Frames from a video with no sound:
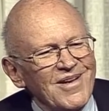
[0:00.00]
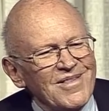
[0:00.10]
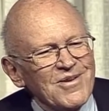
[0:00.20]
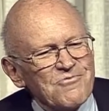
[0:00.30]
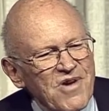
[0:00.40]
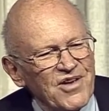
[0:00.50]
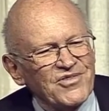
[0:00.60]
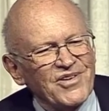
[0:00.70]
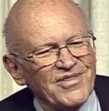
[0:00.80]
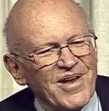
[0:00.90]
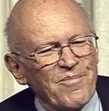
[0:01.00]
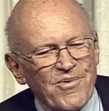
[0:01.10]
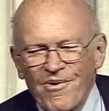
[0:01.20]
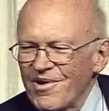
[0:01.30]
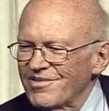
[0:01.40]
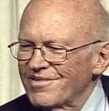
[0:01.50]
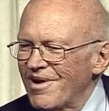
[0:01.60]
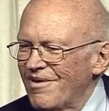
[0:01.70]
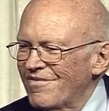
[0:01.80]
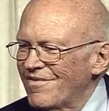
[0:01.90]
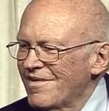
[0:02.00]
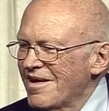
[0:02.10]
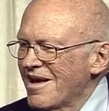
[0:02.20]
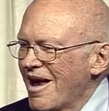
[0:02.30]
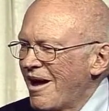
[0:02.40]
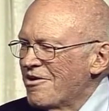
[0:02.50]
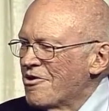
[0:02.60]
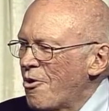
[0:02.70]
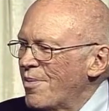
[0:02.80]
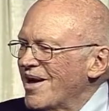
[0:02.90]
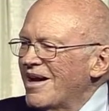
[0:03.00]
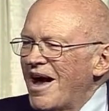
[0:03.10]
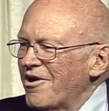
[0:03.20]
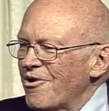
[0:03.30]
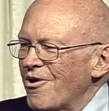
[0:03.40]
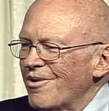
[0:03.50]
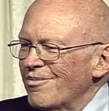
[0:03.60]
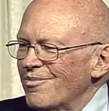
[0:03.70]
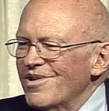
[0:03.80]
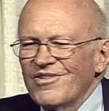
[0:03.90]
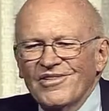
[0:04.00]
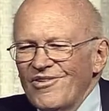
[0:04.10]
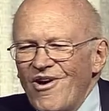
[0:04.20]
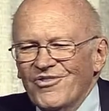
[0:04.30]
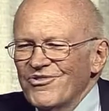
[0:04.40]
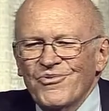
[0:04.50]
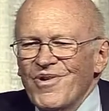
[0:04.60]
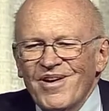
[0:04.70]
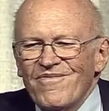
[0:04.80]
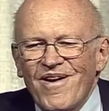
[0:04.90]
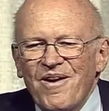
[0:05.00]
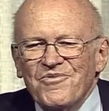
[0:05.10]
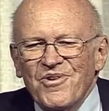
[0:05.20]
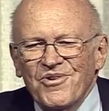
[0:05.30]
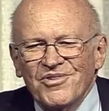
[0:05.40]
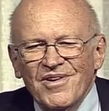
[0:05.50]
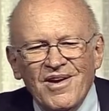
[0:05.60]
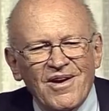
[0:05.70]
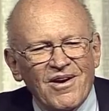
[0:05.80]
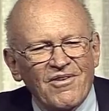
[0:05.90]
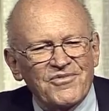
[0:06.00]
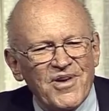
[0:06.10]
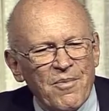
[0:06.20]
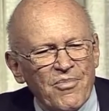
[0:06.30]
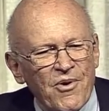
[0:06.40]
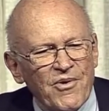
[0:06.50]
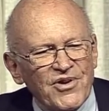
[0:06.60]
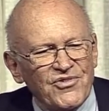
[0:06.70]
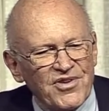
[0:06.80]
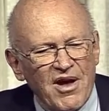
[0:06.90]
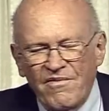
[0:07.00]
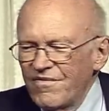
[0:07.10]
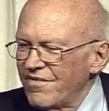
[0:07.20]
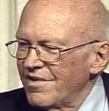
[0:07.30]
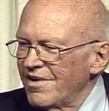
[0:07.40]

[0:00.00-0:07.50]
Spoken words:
The rest is temporary stuff. And nobody got hurt. We just lost 25 years of temporary stuff.